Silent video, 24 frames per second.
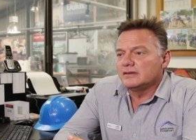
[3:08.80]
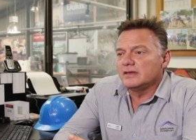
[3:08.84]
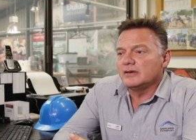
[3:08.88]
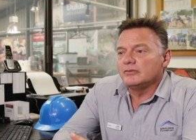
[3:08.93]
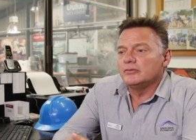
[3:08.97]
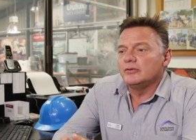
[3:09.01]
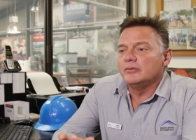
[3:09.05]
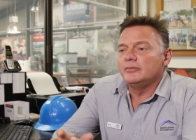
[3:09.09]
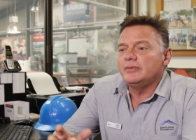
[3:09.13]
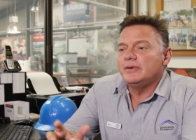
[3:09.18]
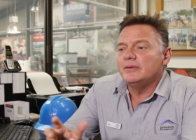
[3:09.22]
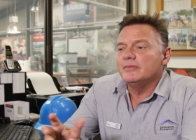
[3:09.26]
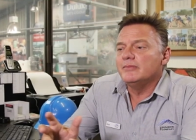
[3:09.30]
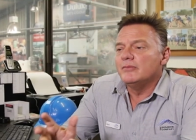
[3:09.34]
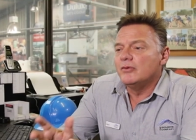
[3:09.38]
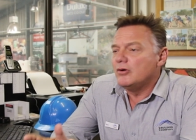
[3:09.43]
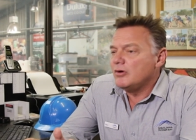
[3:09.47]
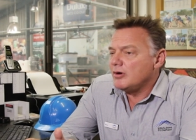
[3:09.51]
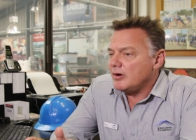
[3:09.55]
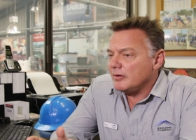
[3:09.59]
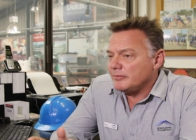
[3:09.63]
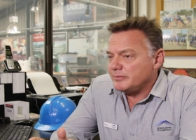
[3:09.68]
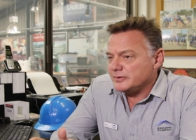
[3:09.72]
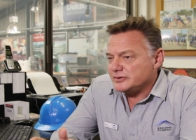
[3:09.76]
There will be
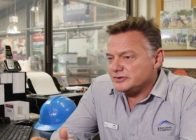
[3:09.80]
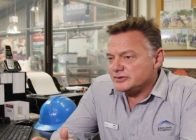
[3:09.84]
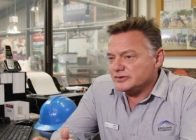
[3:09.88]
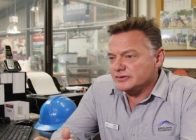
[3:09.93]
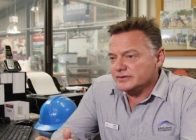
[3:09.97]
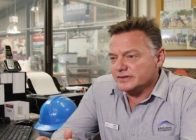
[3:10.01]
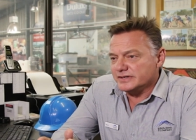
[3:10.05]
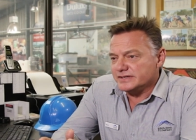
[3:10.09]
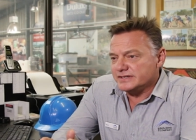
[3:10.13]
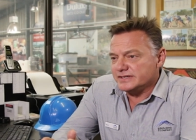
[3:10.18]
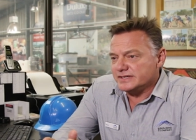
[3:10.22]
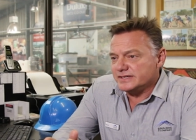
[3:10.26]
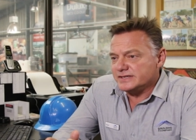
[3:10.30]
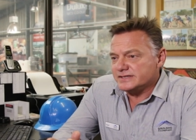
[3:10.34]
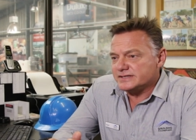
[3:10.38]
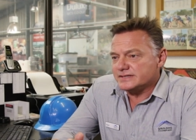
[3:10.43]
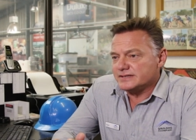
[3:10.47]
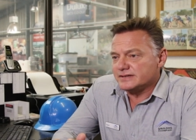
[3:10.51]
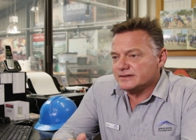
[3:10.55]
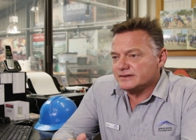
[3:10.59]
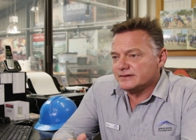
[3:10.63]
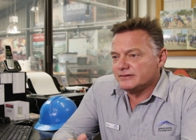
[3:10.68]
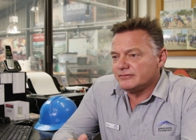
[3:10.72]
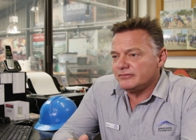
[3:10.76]
more
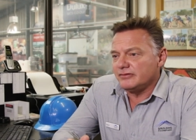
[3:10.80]
opportunities